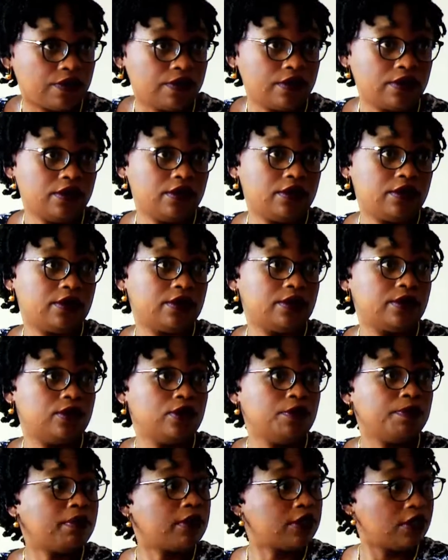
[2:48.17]

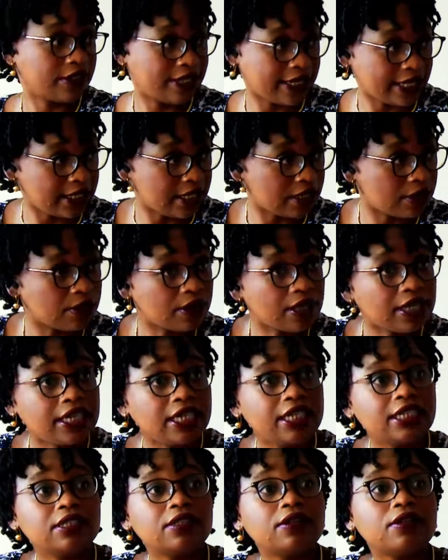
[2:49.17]
the product
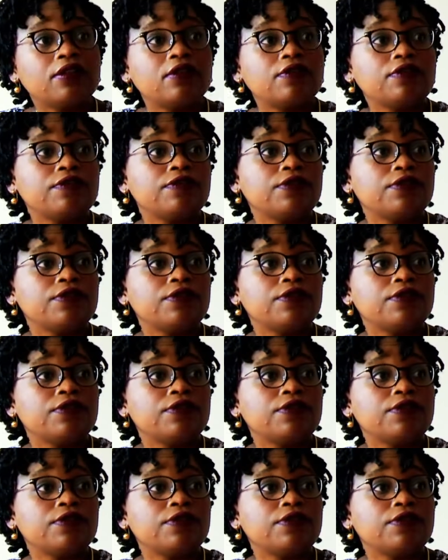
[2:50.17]
categories of